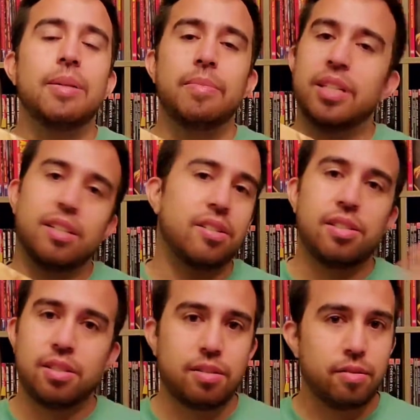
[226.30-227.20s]

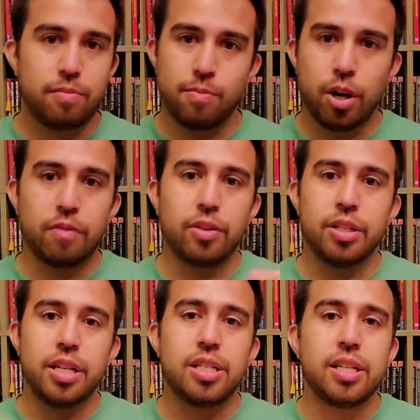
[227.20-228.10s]
because Marvel and
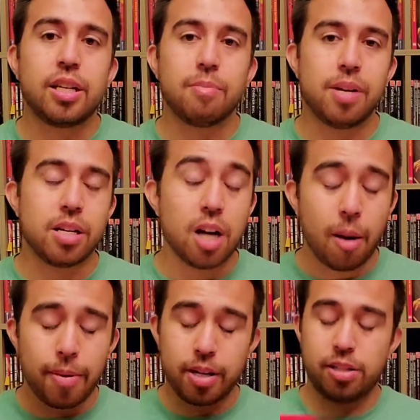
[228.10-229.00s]
DC can be
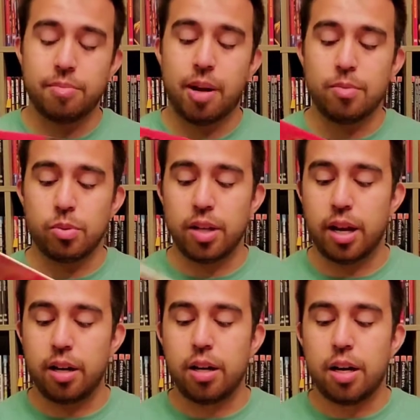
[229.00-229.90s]
incompetent sometimes with
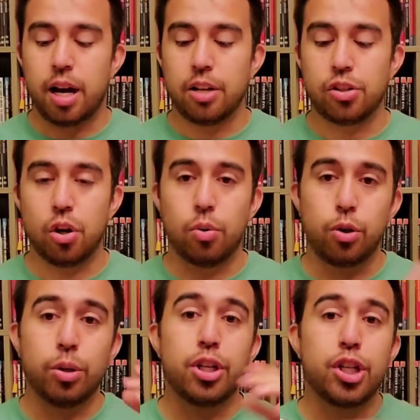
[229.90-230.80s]
that. And so
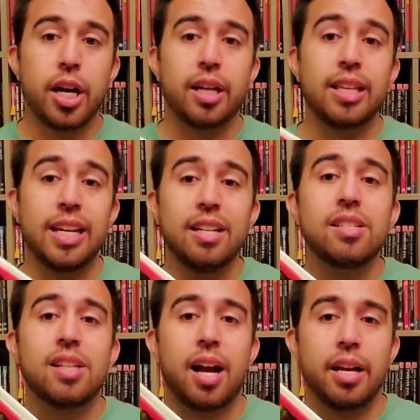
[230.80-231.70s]
you can check the
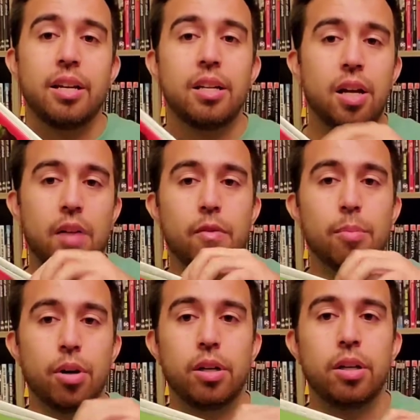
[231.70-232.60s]
inside of a
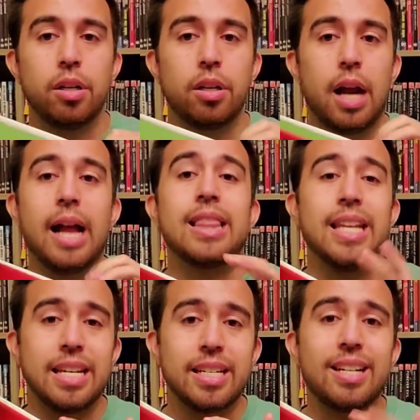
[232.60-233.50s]
book and the
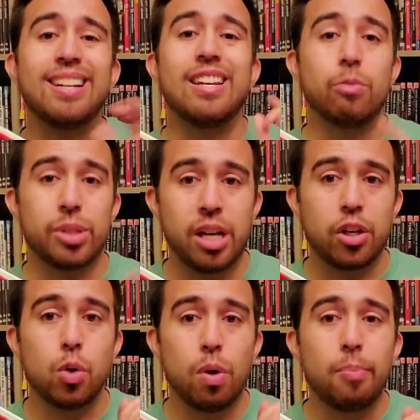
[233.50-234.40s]
indica, and it will tell
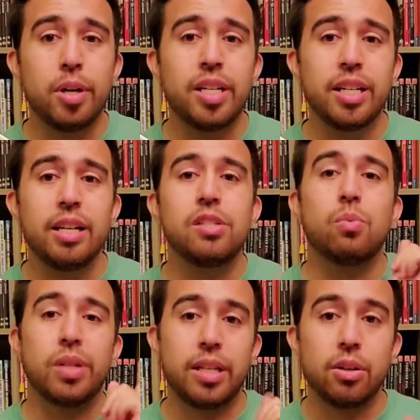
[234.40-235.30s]
you what printing it is and
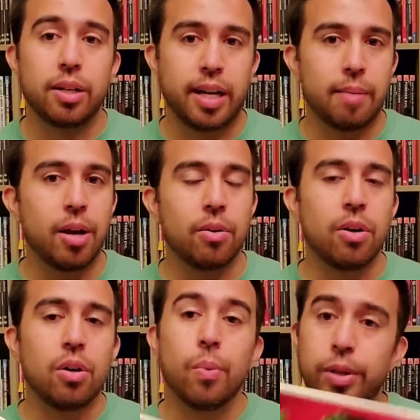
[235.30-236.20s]
what year it came out,
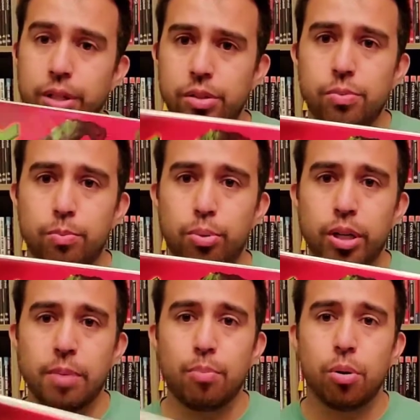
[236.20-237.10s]
which is
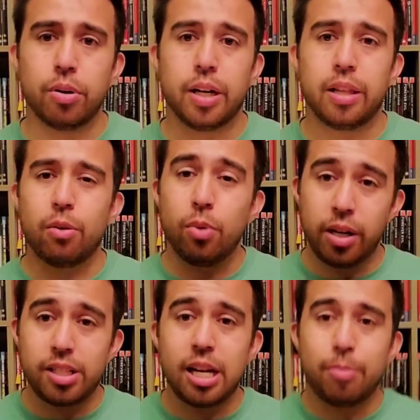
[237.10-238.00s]
pretty important. And the one
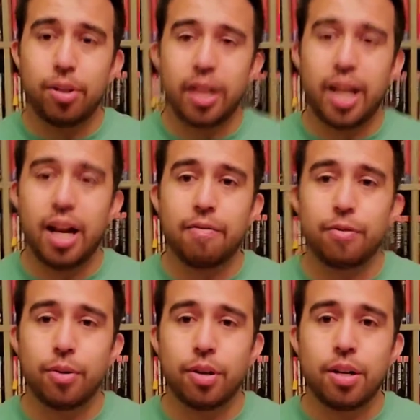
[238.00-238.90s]
example I have
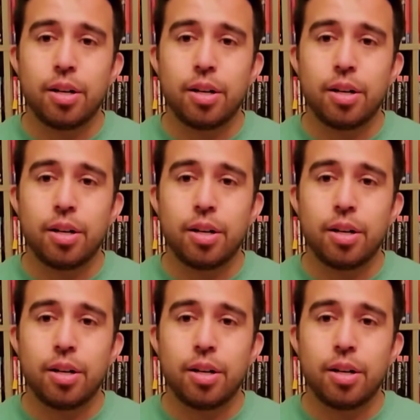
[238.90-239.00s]
for